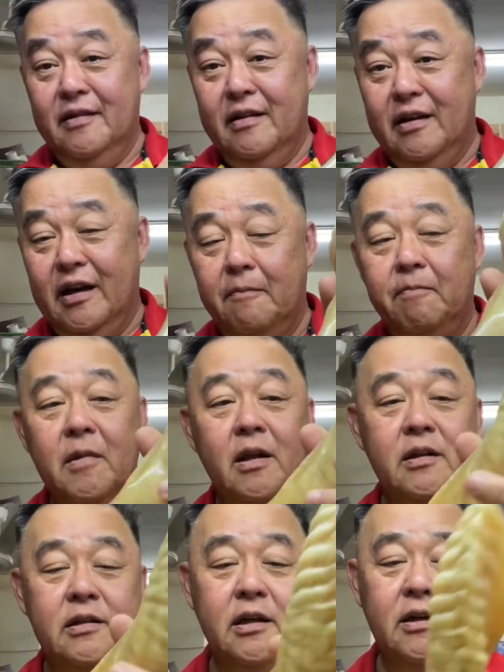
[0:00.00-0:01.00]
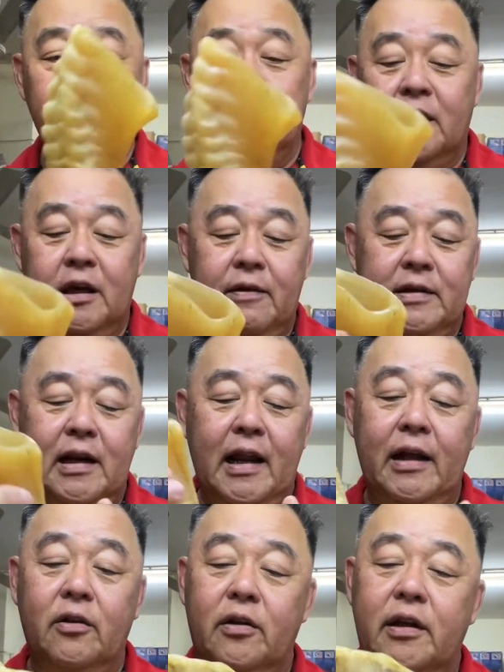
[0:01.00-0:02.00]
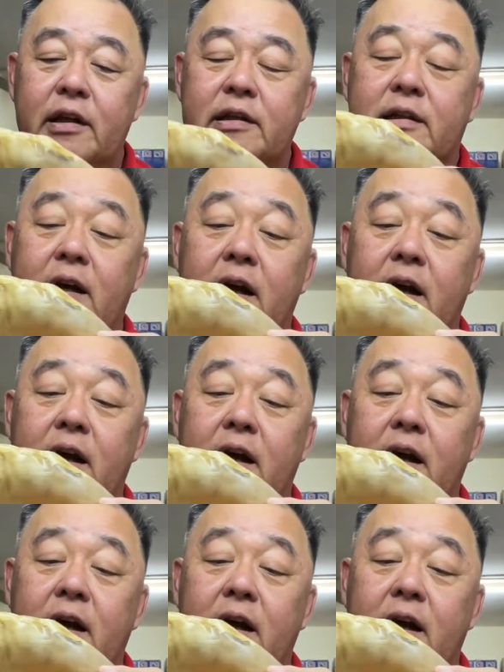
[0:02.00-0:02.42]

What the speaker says: Yeah, so give us a like on this